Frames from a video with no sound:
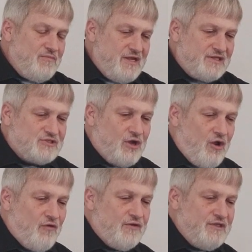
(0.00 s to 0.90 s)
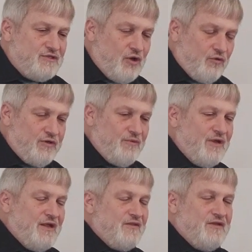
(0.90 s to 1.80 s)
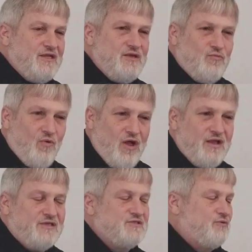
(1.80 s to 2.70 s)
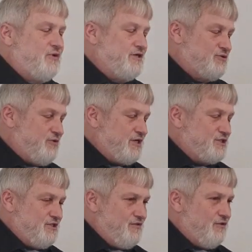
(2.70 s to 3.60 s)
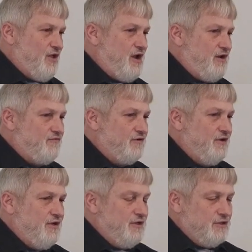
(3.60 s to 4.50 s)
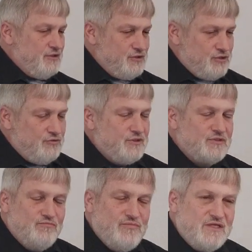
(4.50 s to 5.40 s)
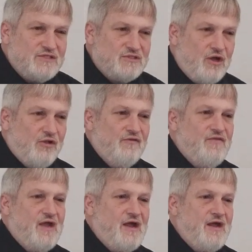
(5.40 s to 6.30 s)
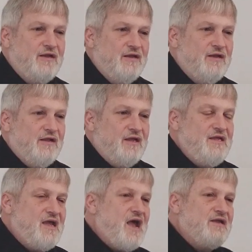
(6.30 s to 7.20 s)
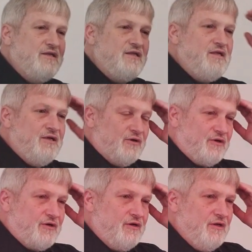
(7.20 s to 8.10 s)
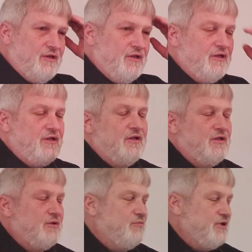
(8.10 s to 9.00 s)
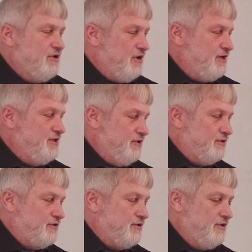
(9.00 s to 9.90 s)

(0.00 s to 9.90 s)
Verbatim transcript: missed all that he told him that he was the resurrection and the life. Judas missed all of that. He had it here, but not here.